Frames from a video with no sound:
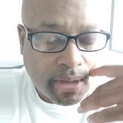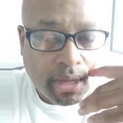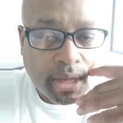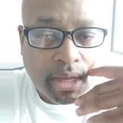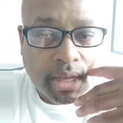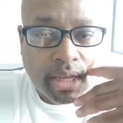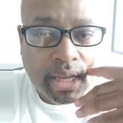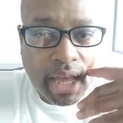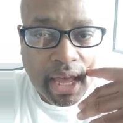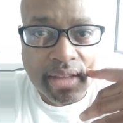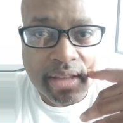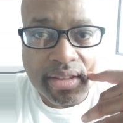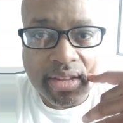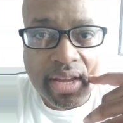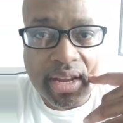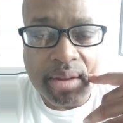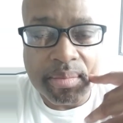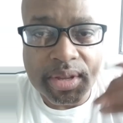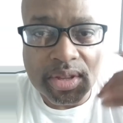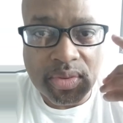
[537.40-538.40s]
yeah, it's
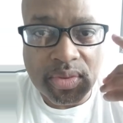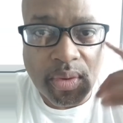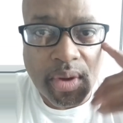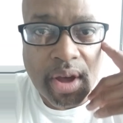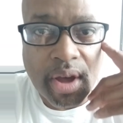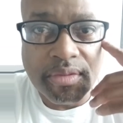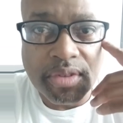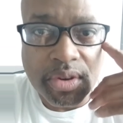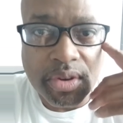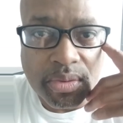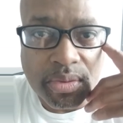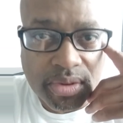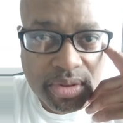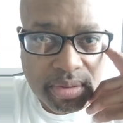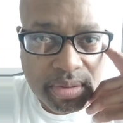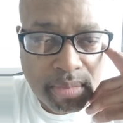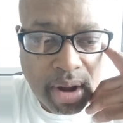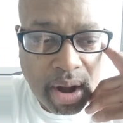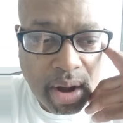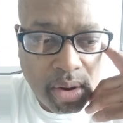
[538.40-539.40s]
going to be 12 noon
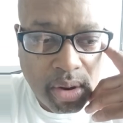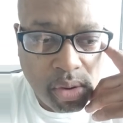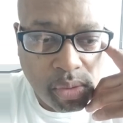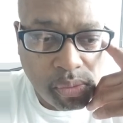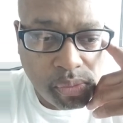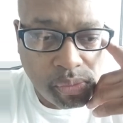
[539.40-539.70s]
tomorrow.